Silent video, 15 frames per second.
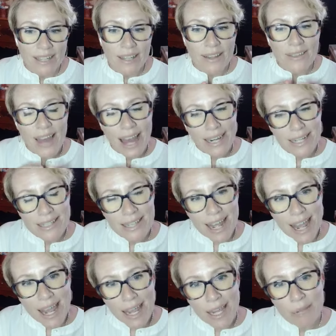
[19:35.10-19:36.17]
That is
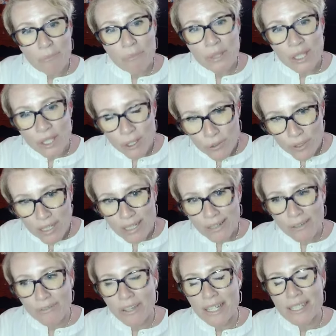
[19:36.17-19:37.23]
a
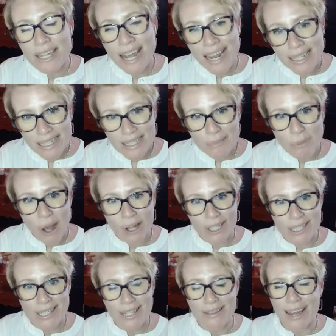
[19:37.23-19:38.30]
punitive attendance
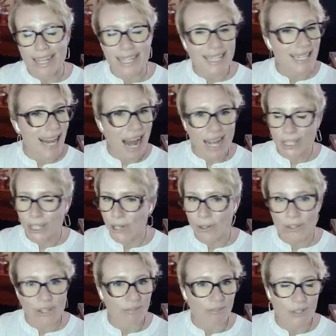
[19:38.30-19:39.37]
policy that is not
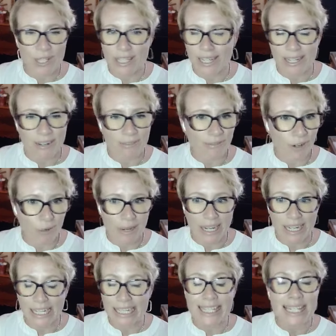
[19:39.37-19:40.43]
neurodiversity affirming.
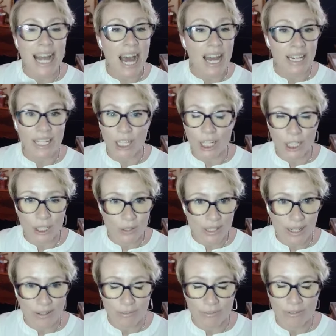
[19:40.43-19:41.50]
It is not an
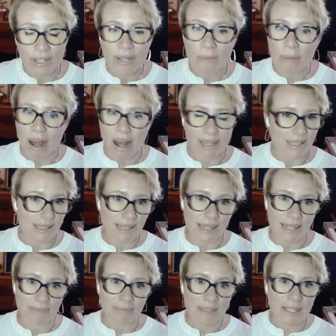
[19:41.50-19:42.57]
inclusive
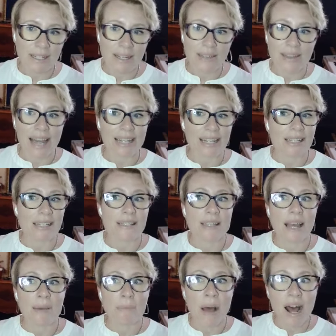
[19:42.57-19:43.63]
policy. That is
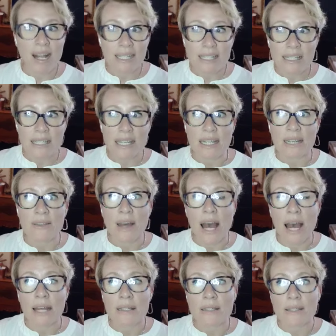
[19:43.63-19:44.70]
a policy
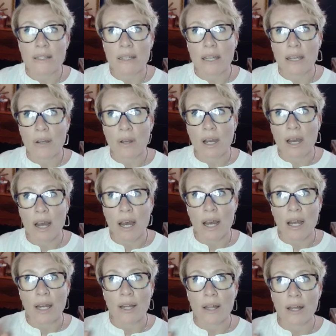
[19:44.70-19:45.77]
that,
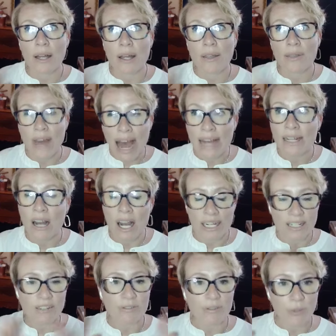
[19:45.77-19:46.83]
that kind
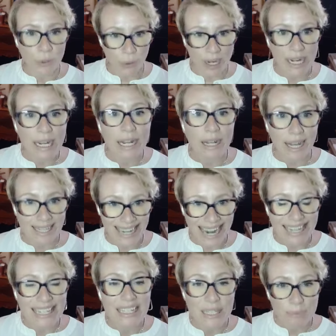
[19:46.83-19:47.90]
of grading
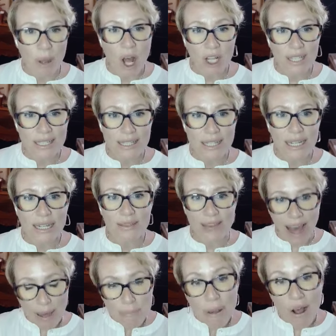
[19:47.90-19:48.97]
attendance policy,
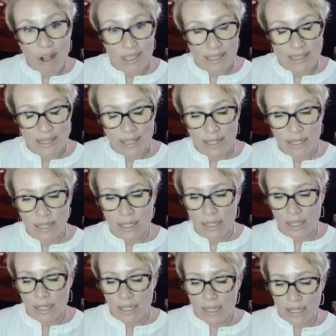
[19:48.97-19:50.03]
that policy
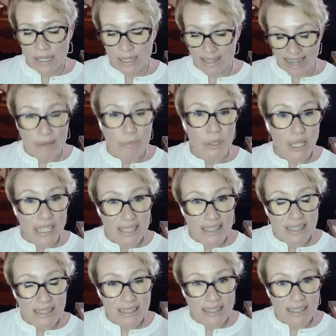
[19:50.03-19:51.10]
is
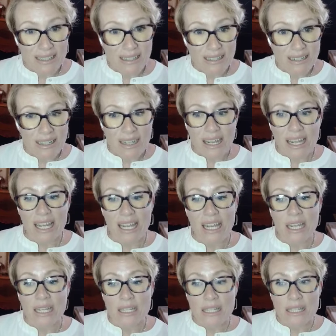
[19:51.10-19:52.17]
ableist.
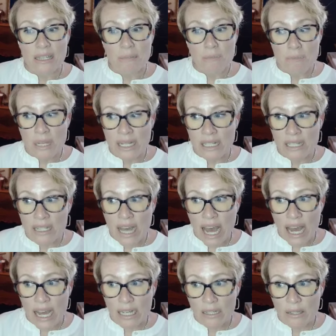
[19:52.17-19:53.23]
It means
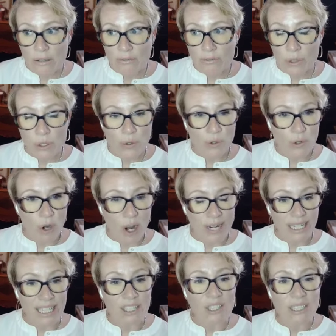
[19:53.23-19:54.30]
that folks with
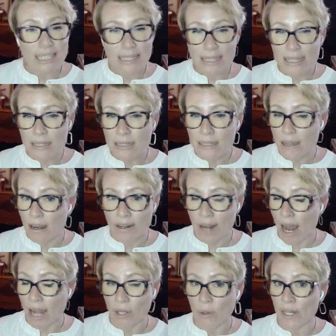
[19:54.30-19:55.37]
chronic illnesses are
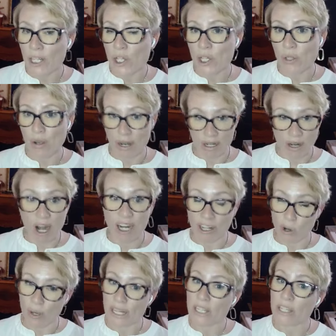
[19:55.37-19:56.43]

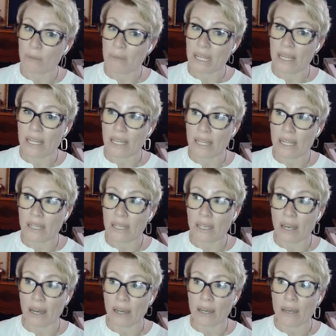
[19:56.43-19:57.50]
going to be
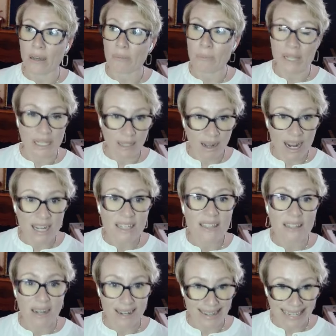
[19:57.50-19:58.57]

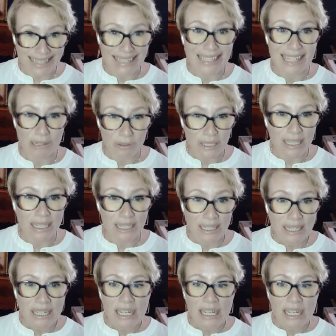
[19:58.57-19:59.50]
penalized unnecessarily.